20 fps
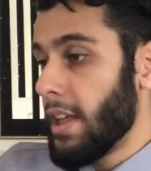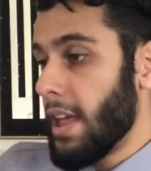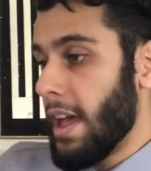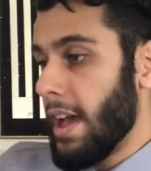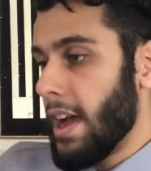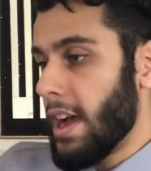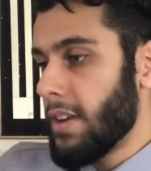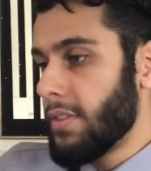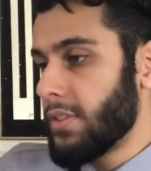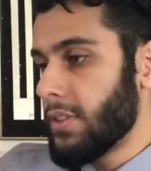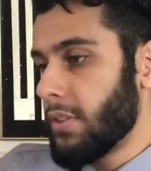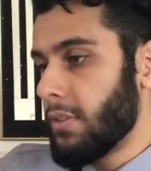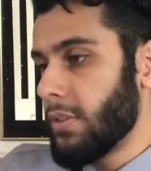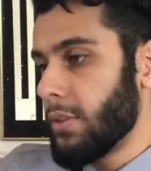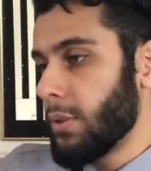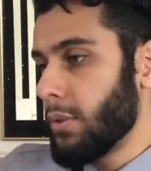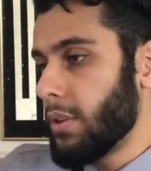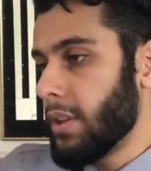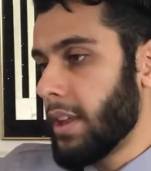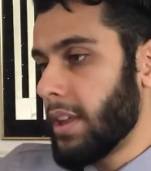after a
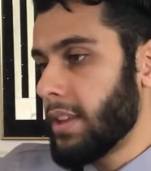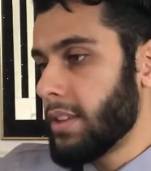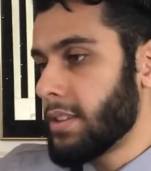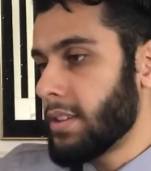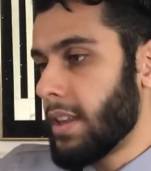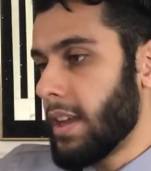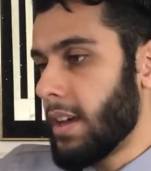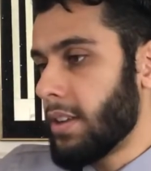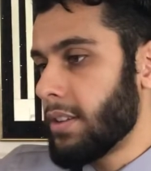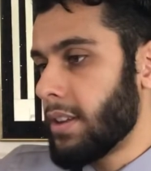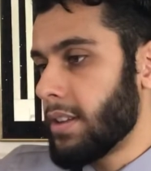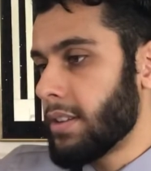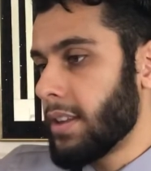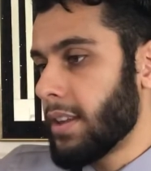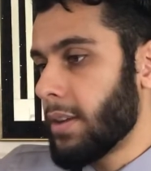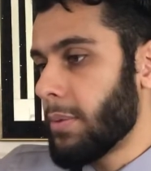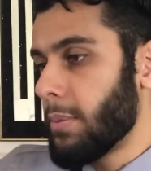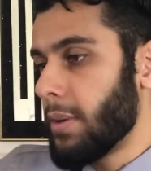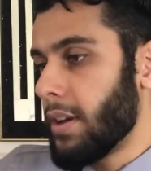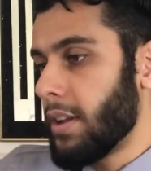few days, now that I
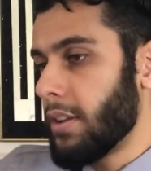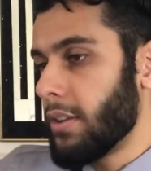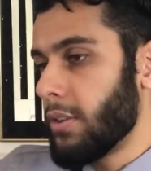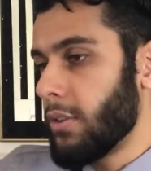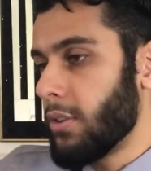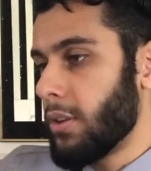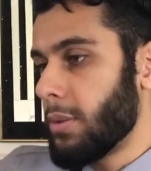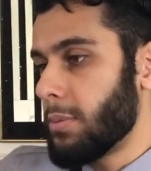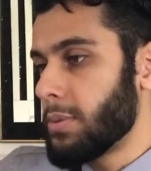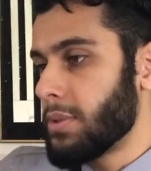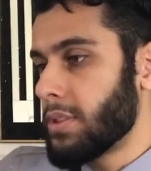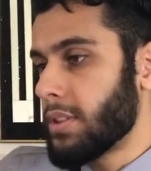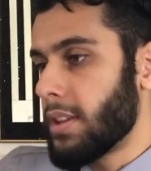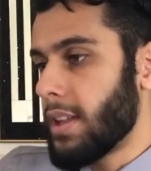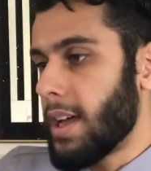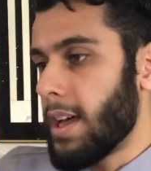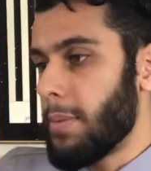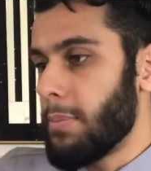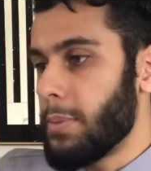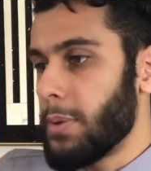think about it, you know, I'm still
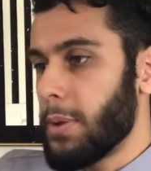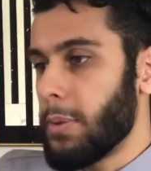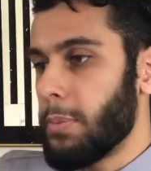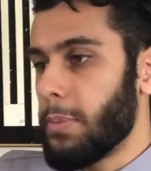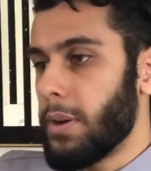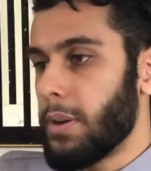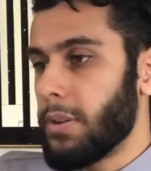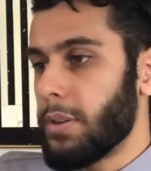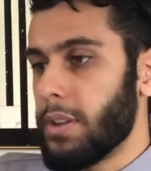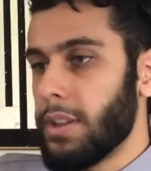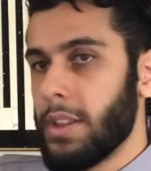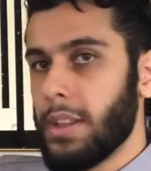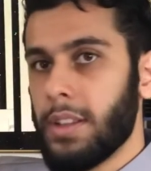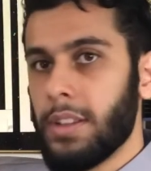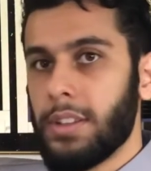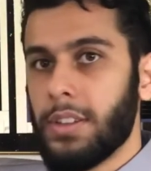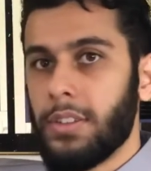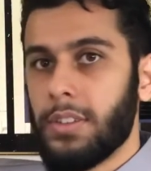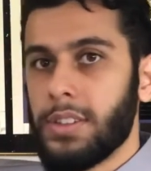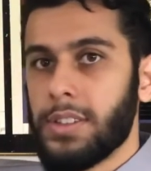happy about
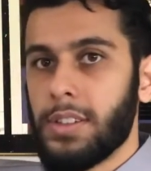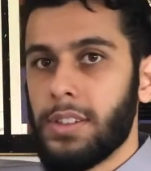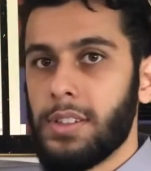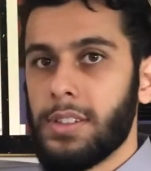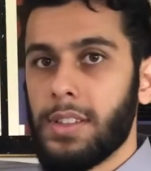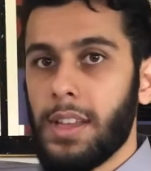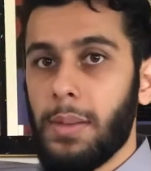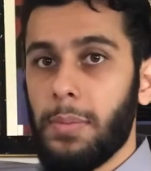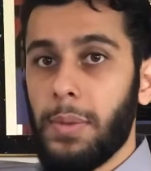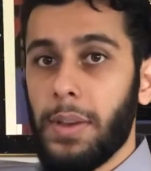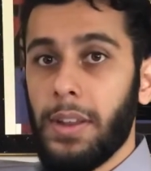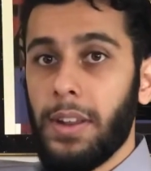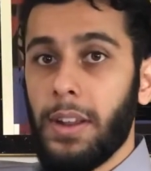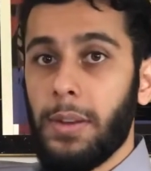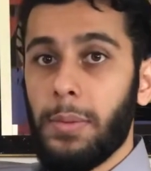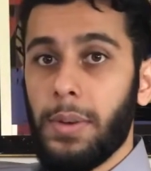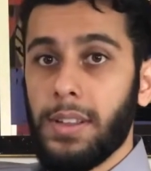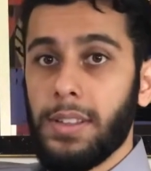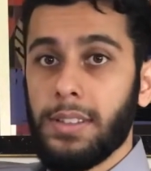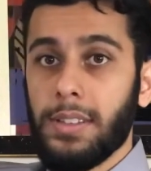the returns I made on
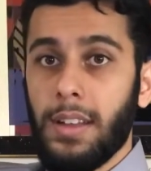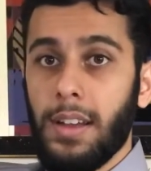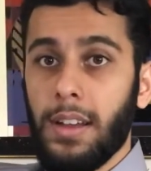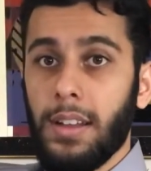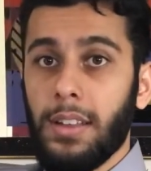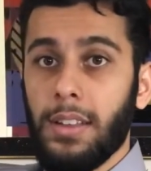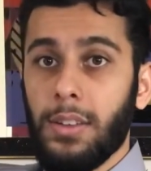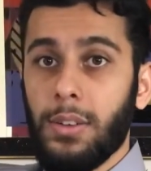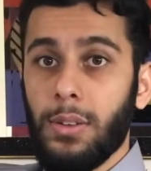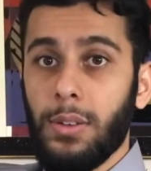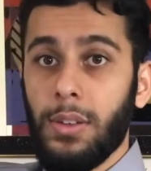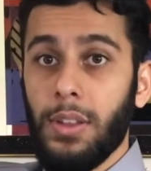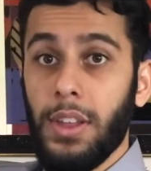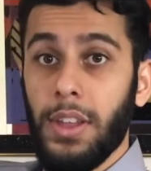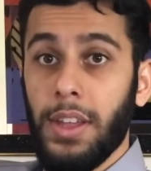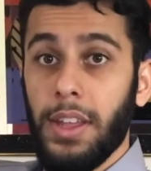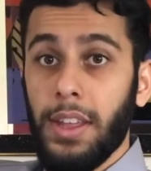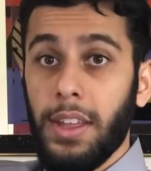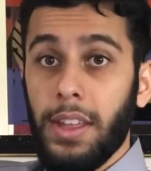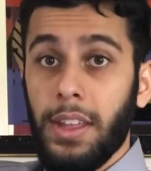my stock. You know,
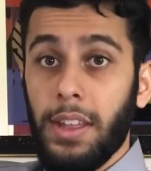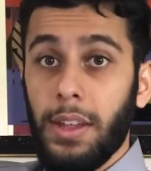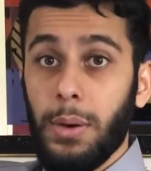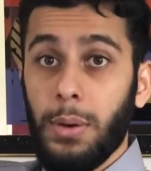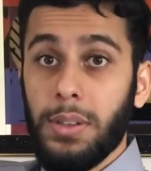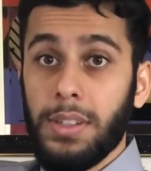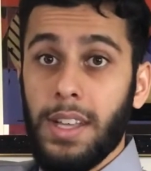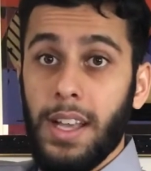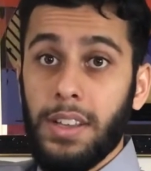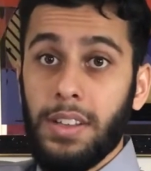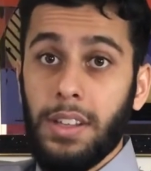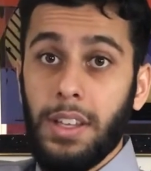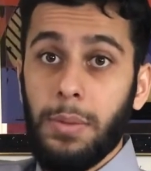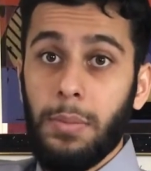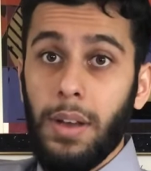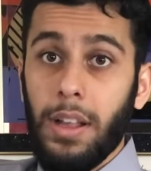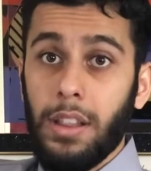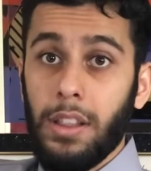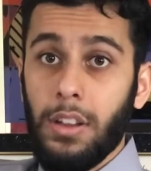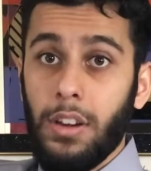it was actually
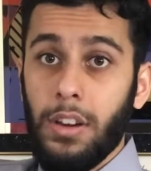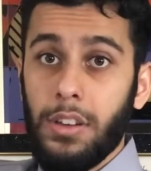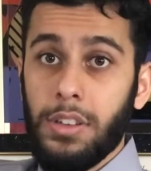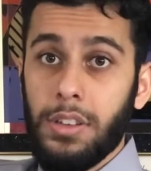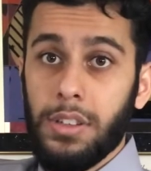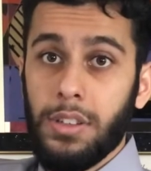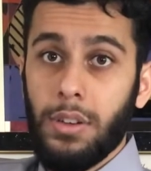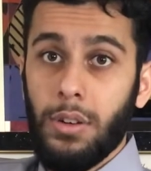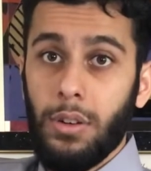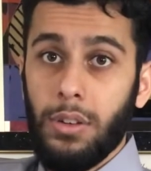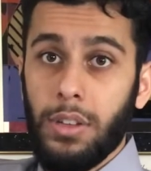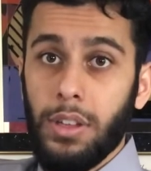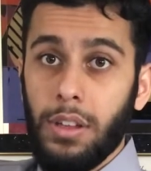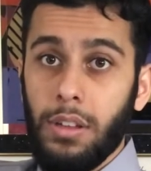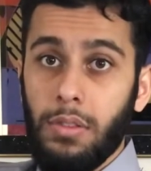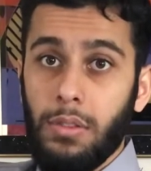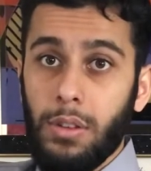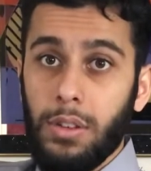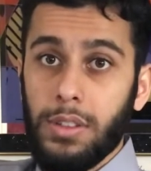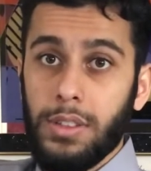my largest holding
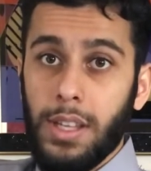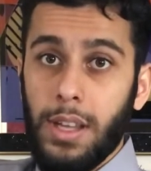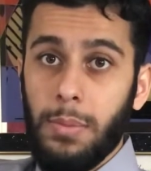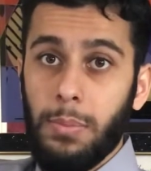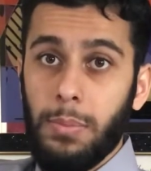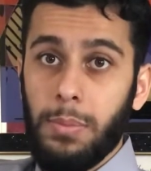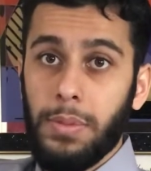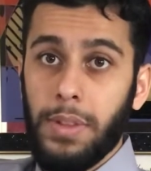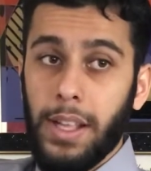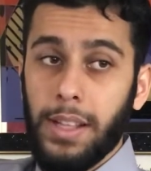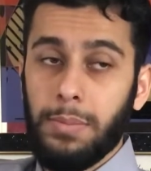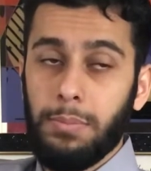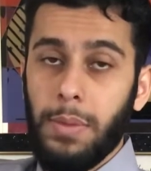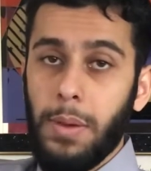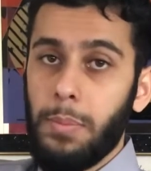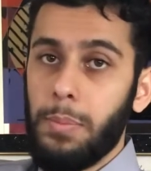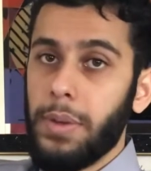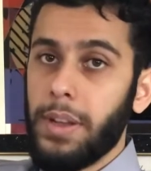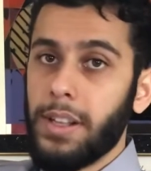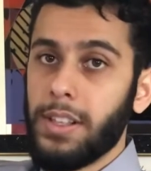of all time, like my
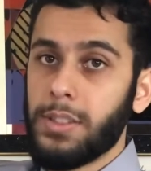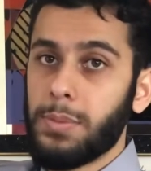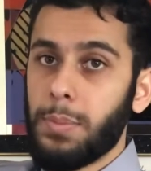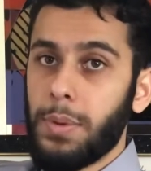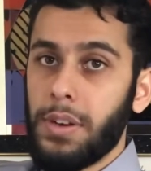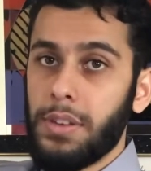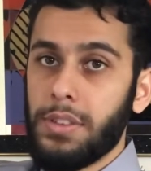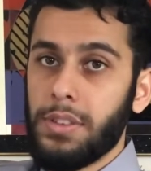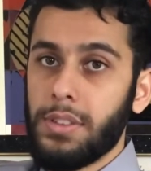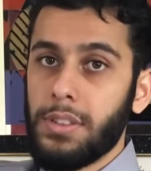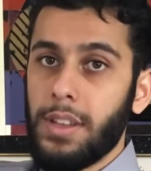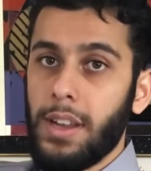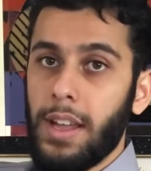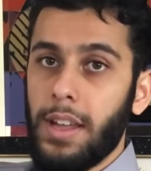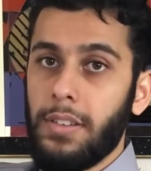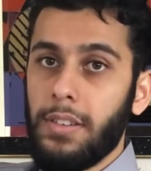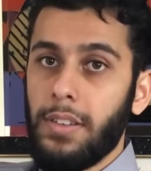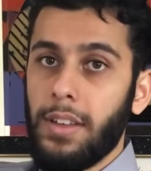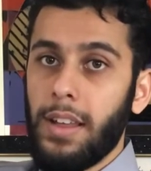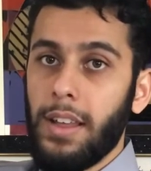biggest purchase that
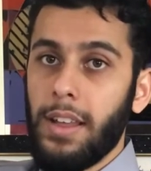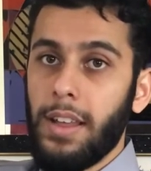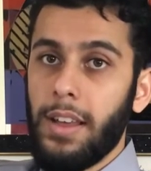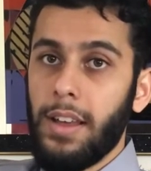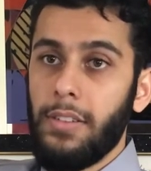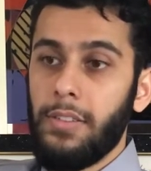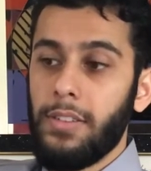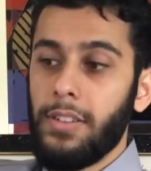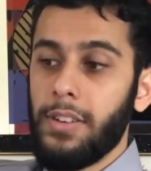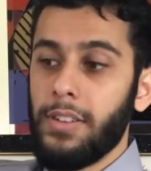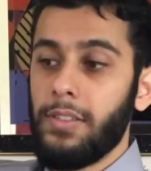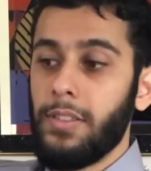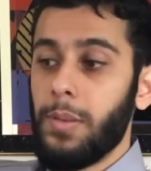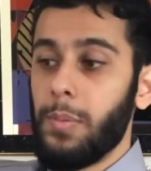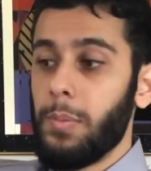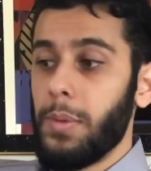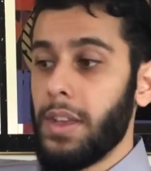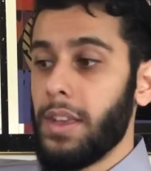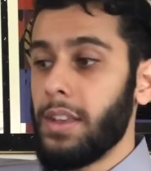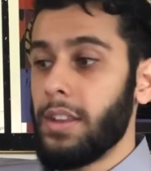I've ever even
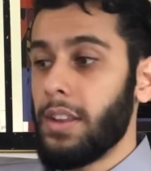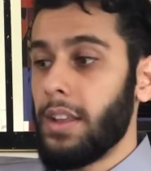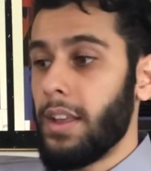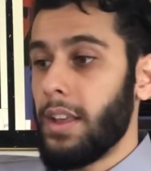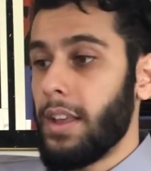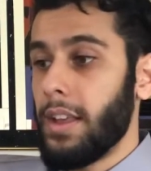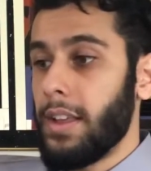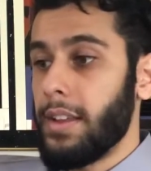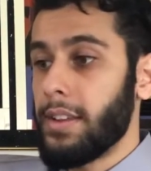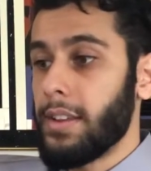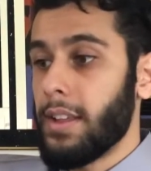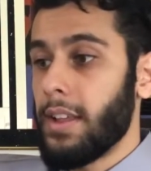made, and